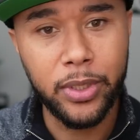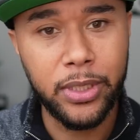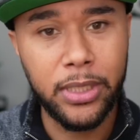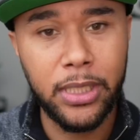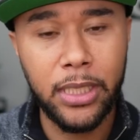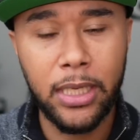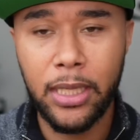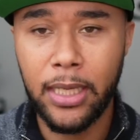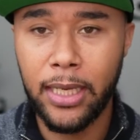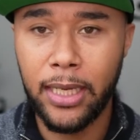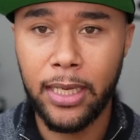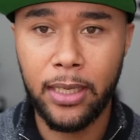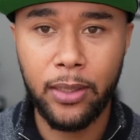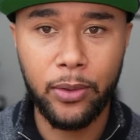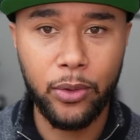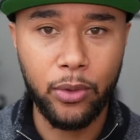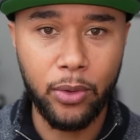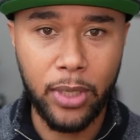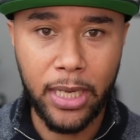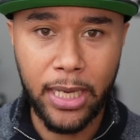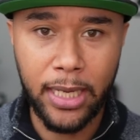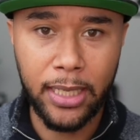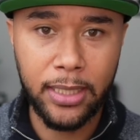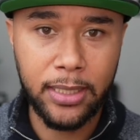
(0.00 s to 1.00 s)
see that
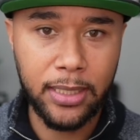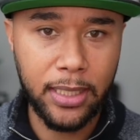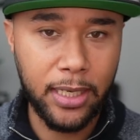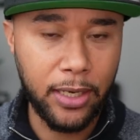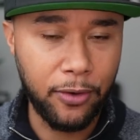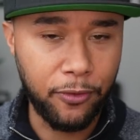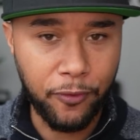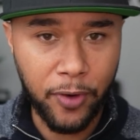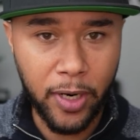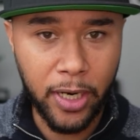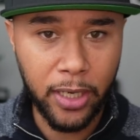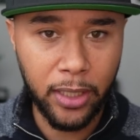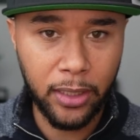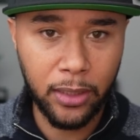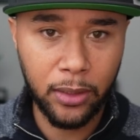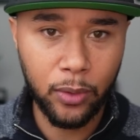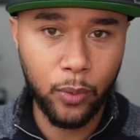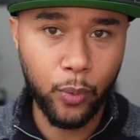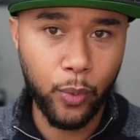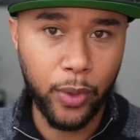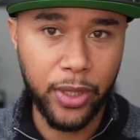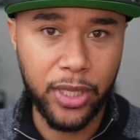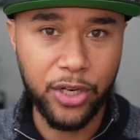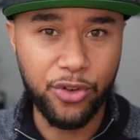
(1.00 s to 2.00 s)
you get a file
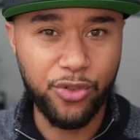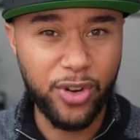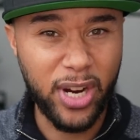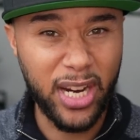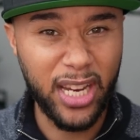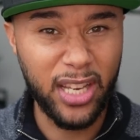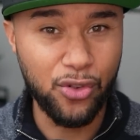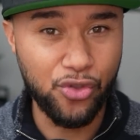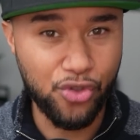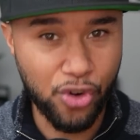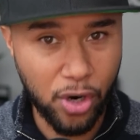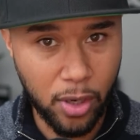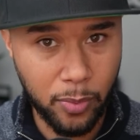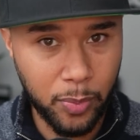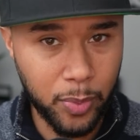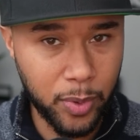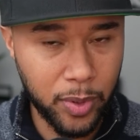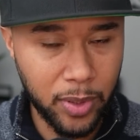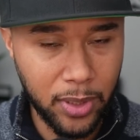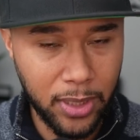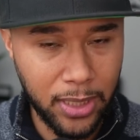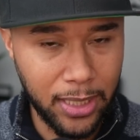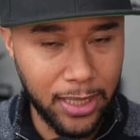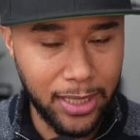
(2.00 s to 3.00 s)
with a drag and drop
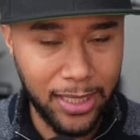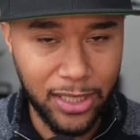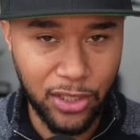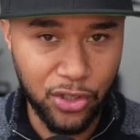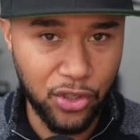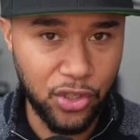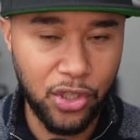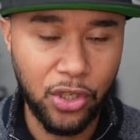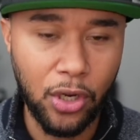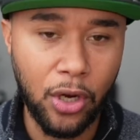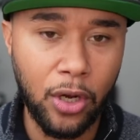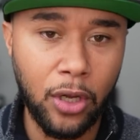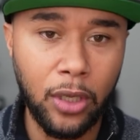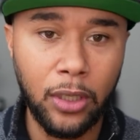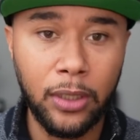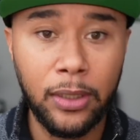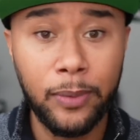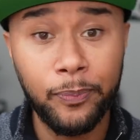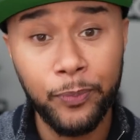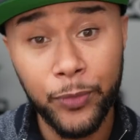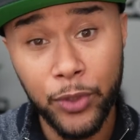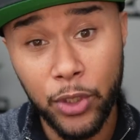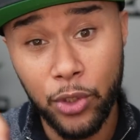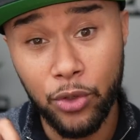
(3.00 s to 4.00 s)
install.
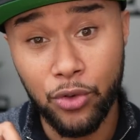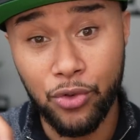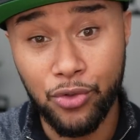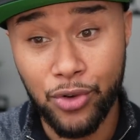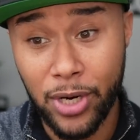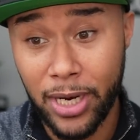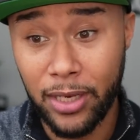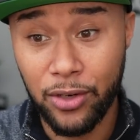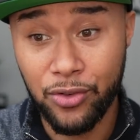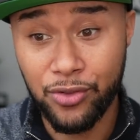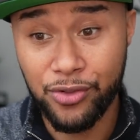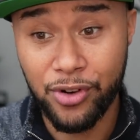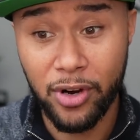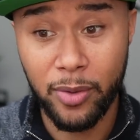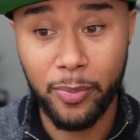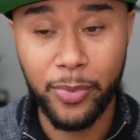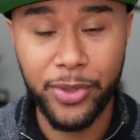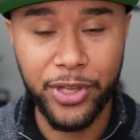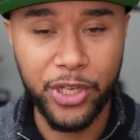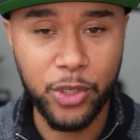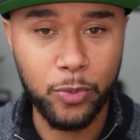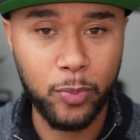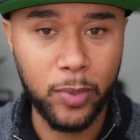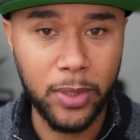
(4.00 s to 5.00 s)
You drag and
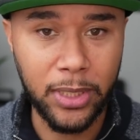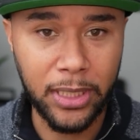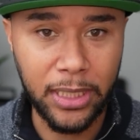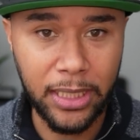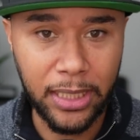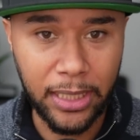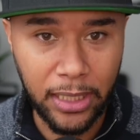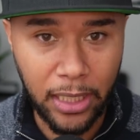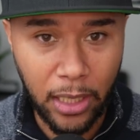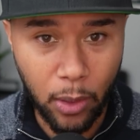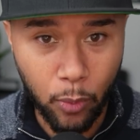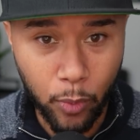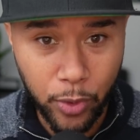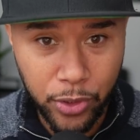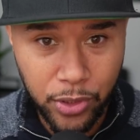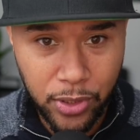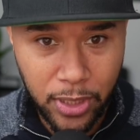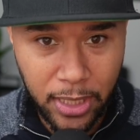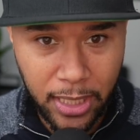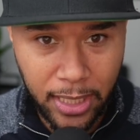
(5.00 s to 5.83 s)
drop this plugin, and what you